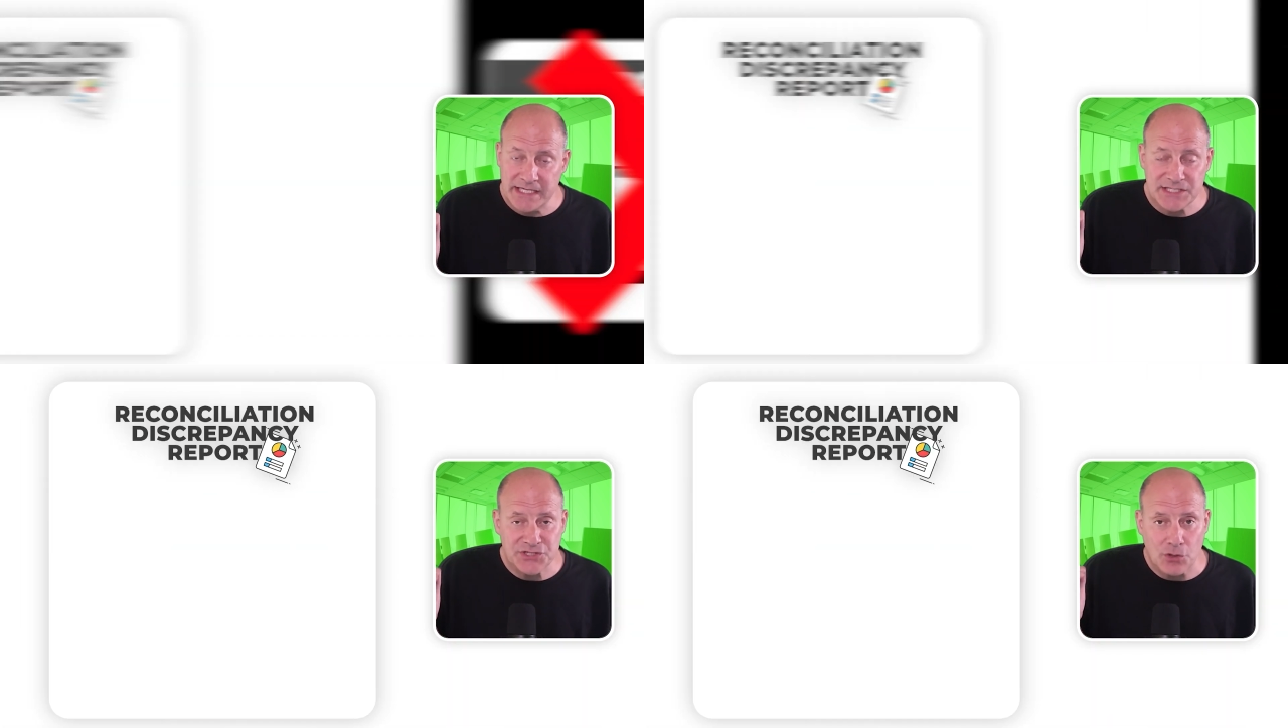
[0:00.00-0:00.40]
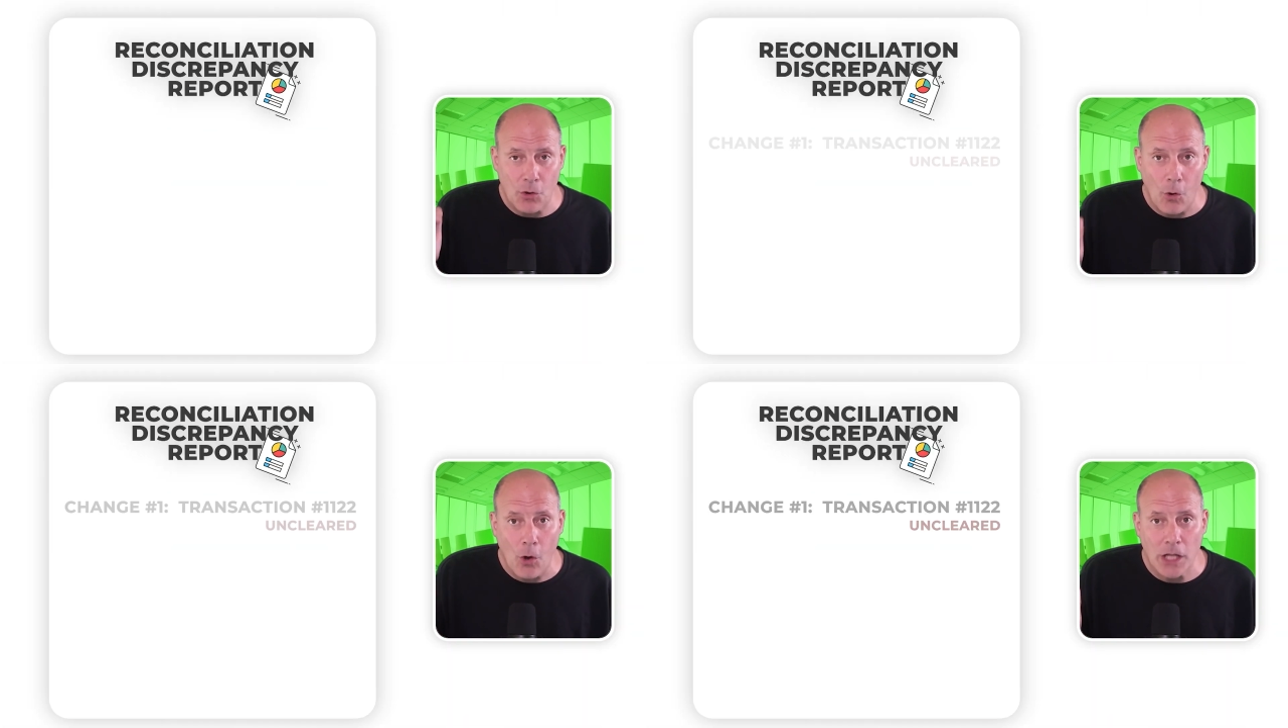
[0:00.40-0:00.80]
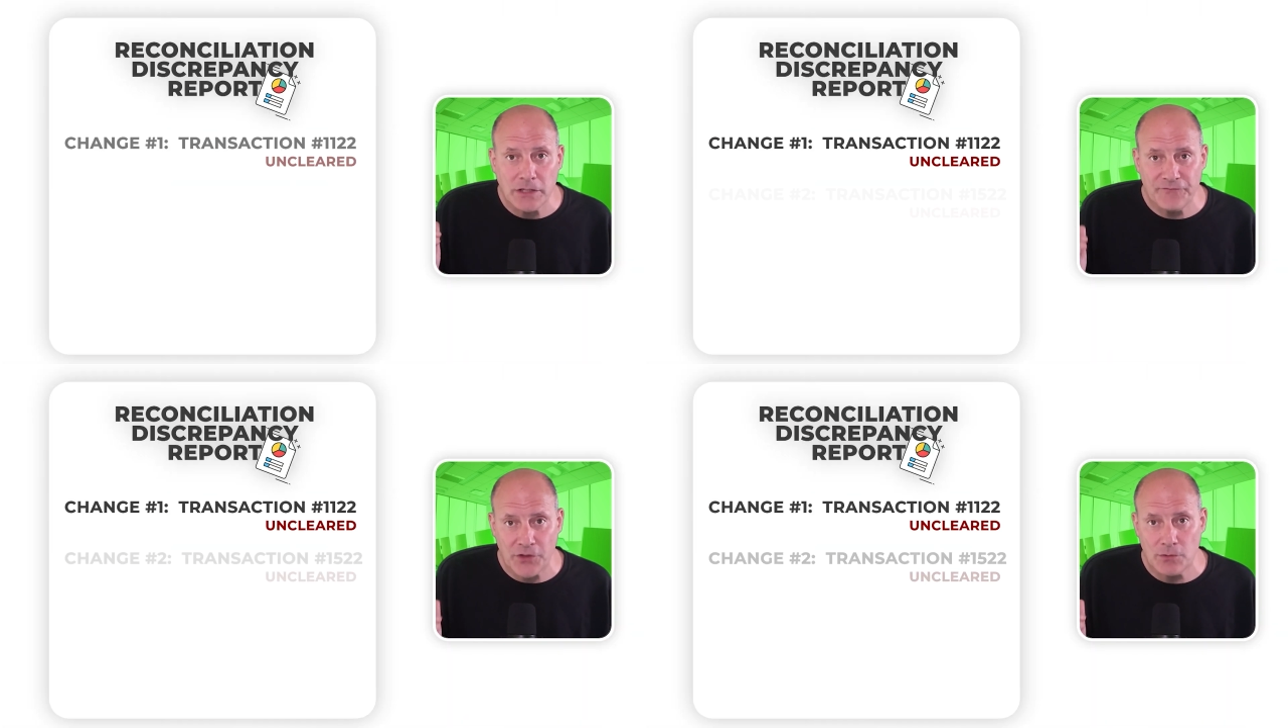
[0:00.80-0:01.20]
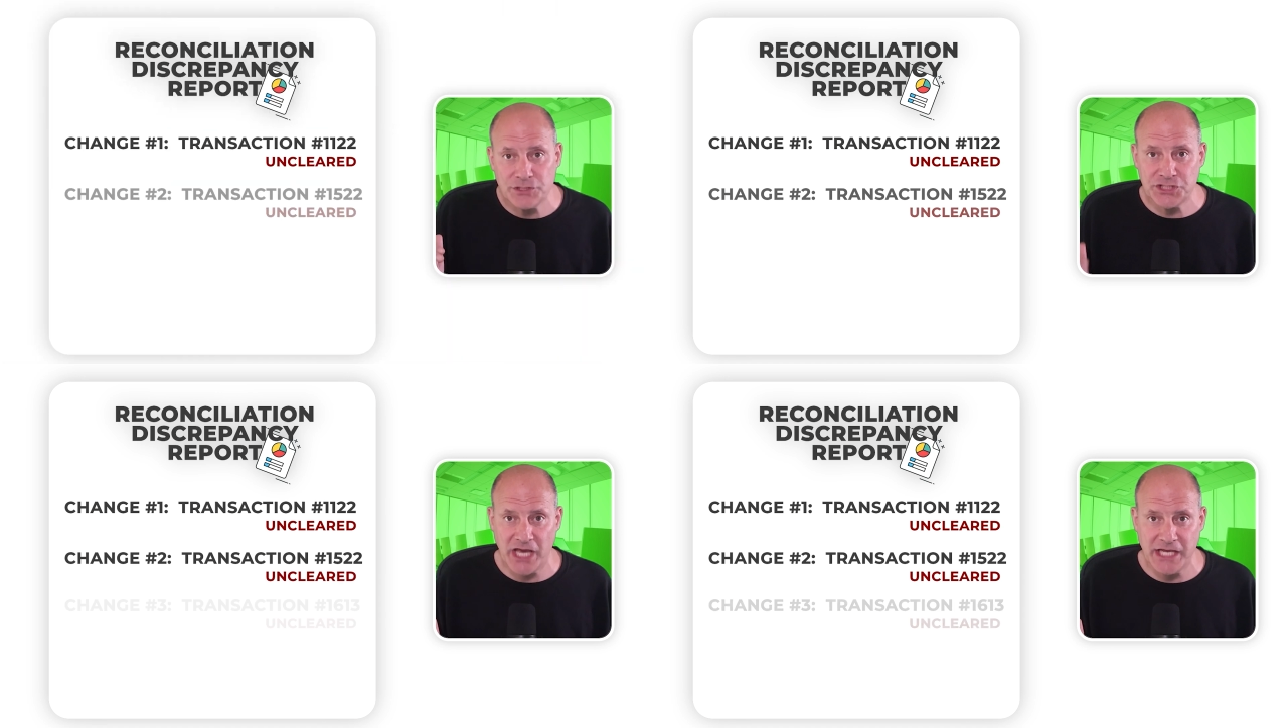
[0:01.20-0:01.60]
list all of
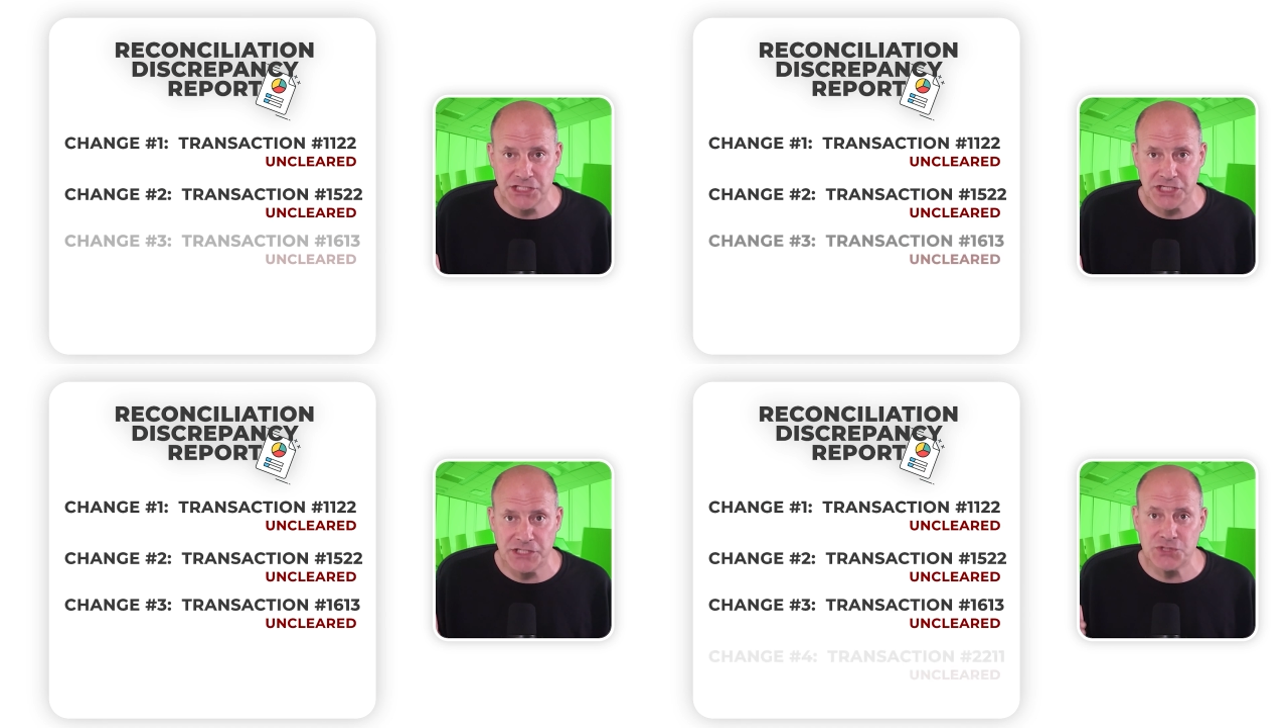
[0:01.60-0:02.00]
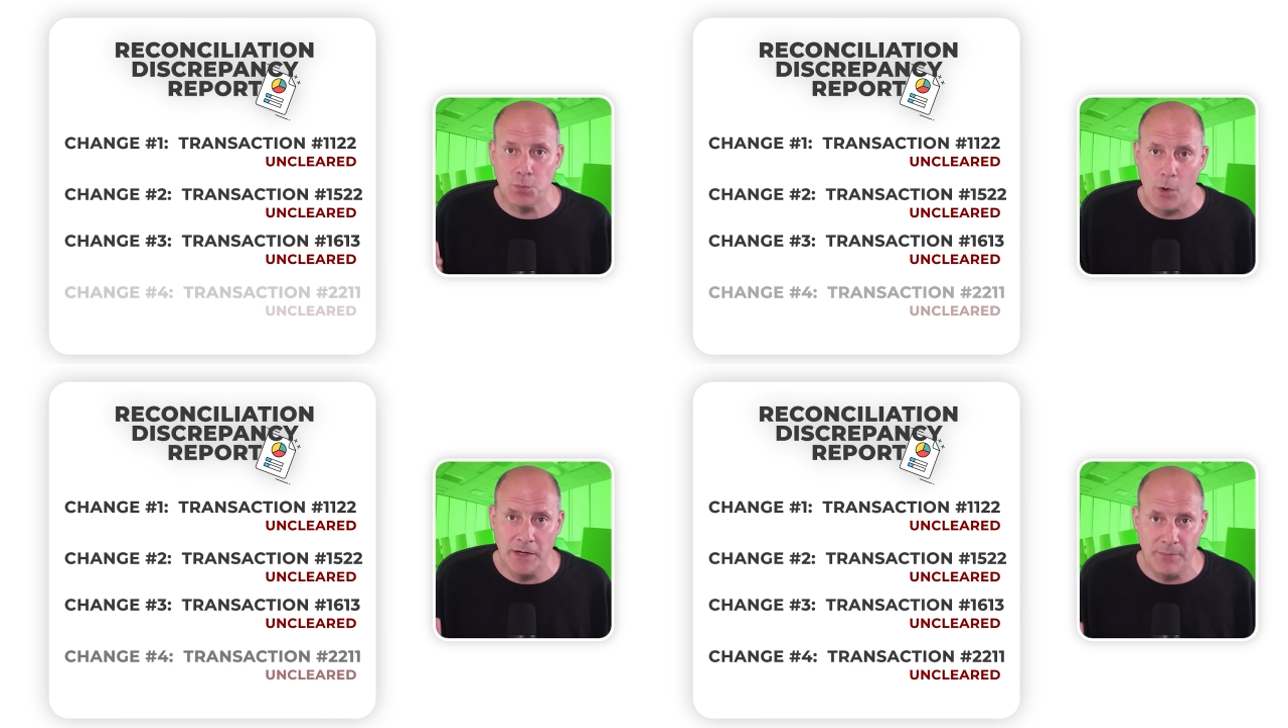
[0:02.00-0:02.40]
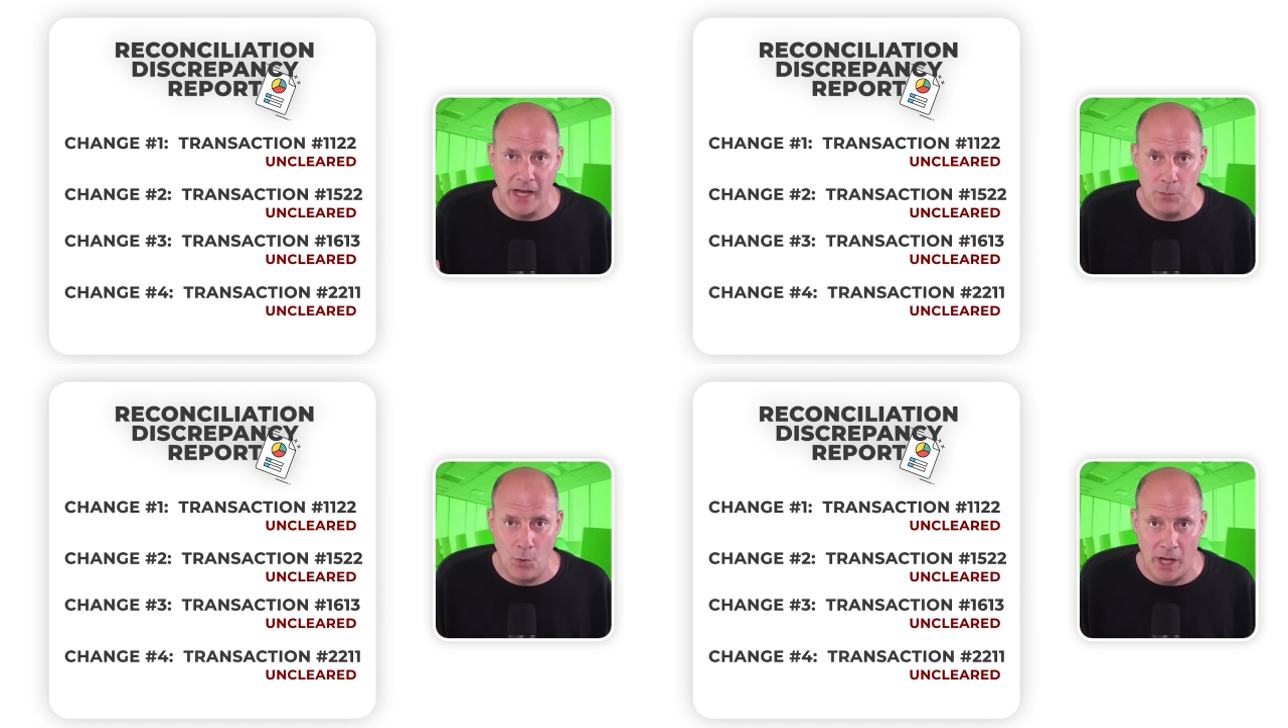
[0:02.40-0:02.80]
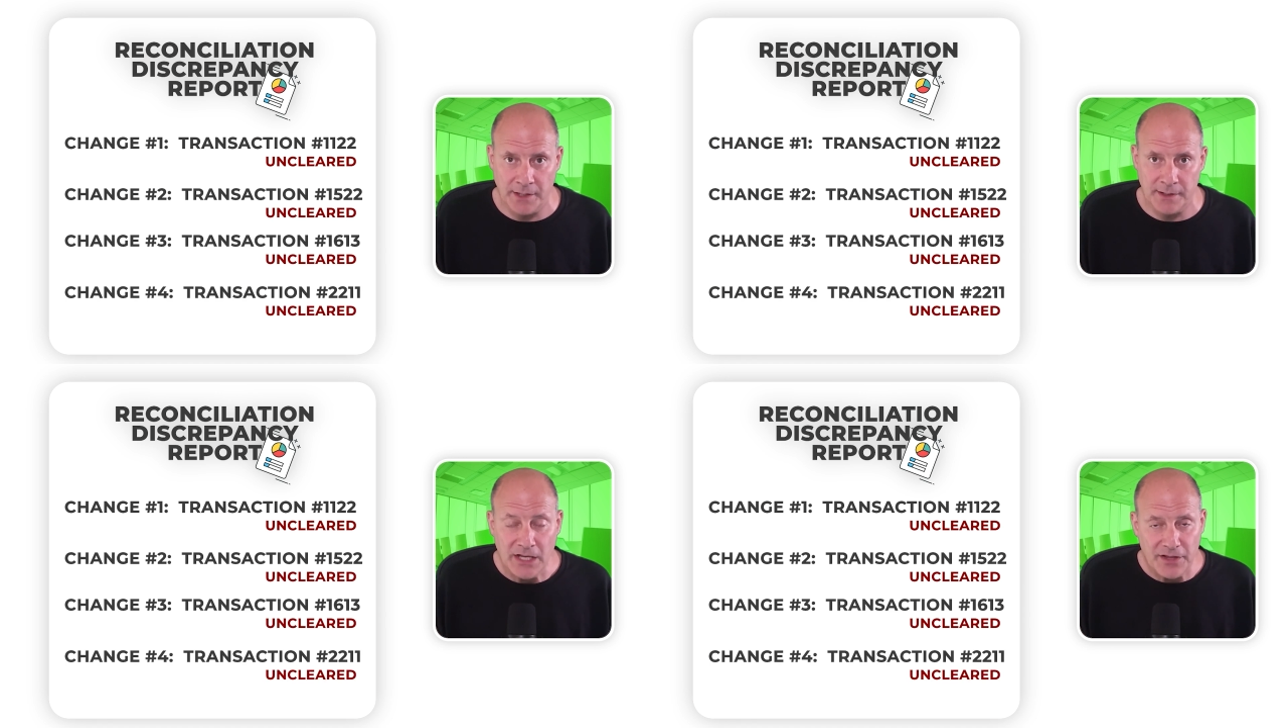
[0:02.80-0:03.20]
those changes one by
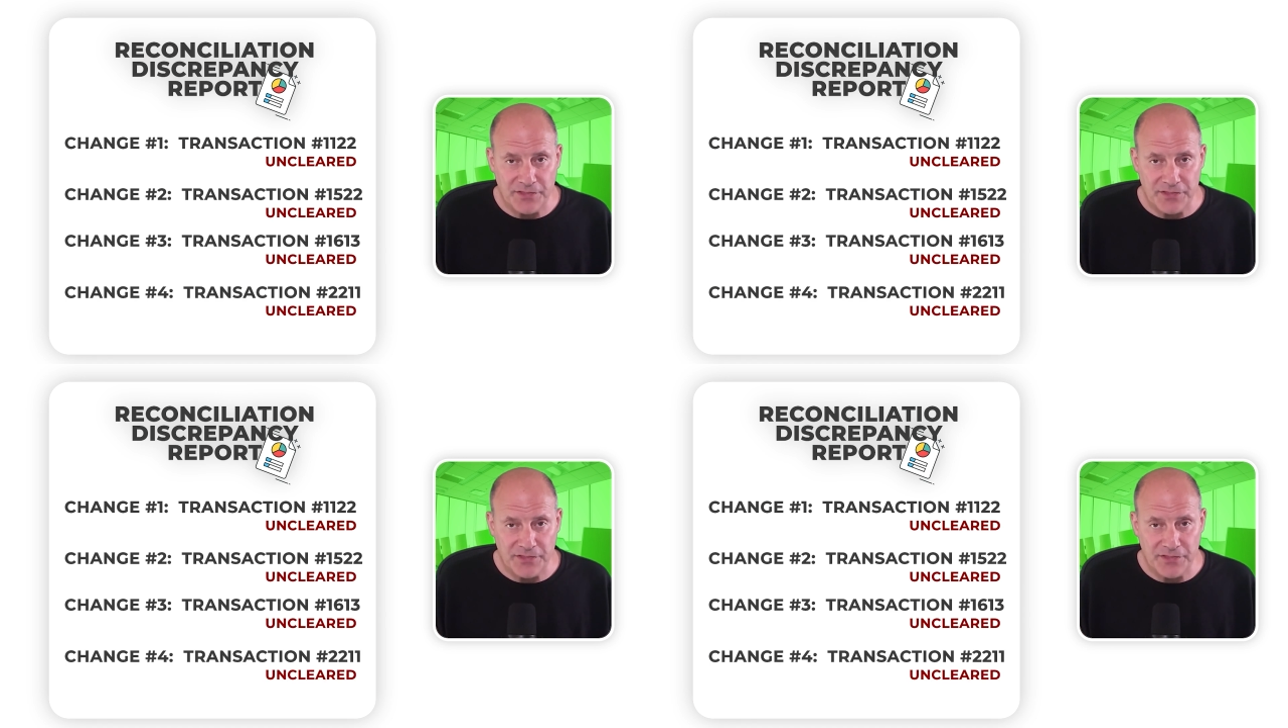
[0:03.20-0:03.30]
one.